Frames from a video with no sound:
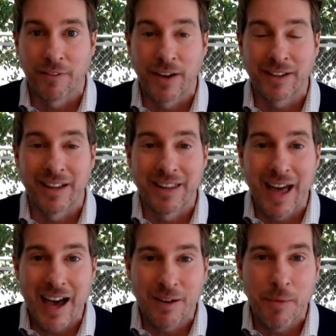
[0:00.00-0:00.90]
In fact, a
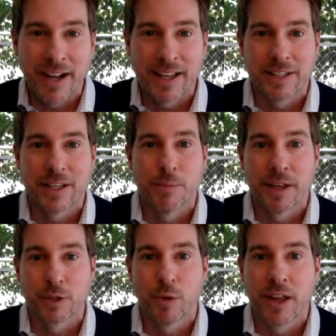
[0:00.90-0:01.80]
lot of money is seeping
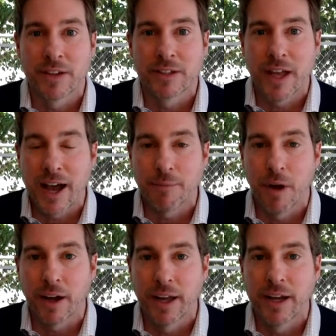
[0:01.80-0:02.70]
its way into the stock
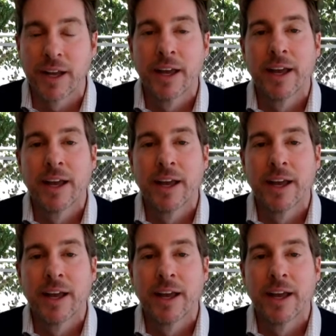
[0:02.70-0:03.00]
market